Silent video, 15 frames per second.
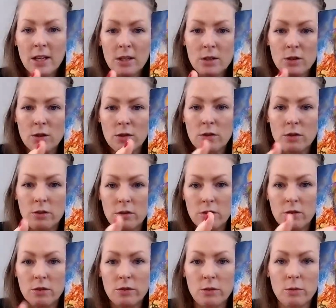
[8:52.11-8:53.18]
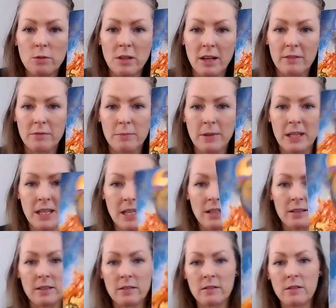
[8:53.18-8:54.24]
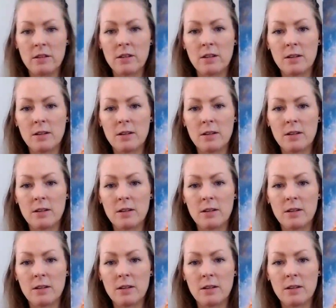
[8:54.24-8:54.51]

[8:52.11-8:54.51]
your your new life begins